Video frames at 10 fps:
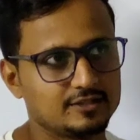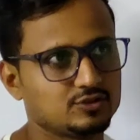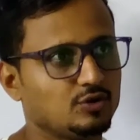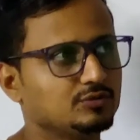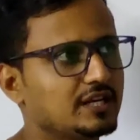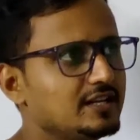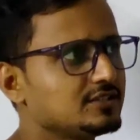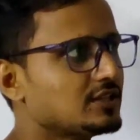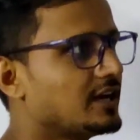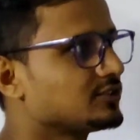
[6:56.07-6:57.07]
So there
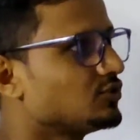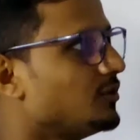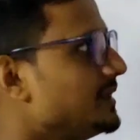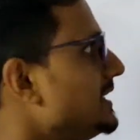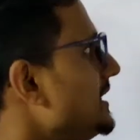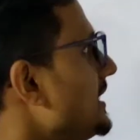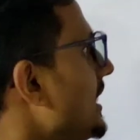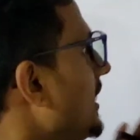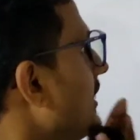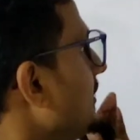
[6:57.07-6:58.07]
is so many
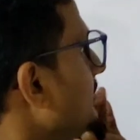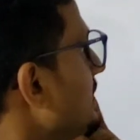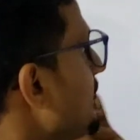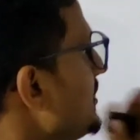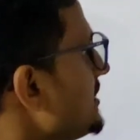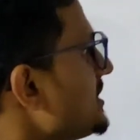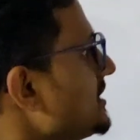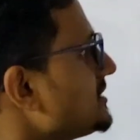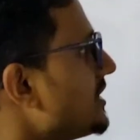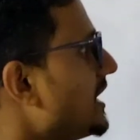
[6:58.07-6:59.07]

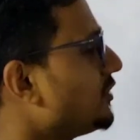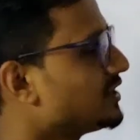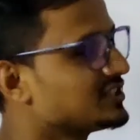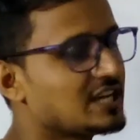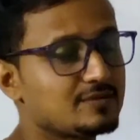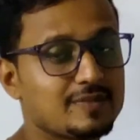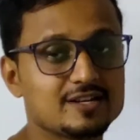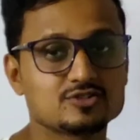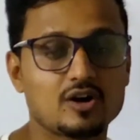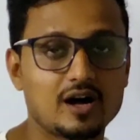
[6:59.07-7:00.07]
definitions or the
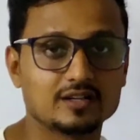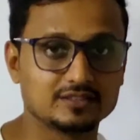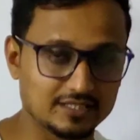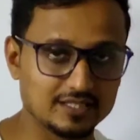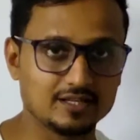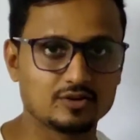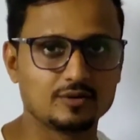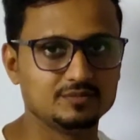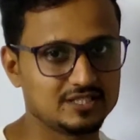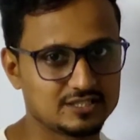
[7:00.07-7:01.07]
statements are there
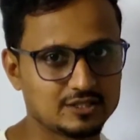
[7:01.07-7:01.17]
of this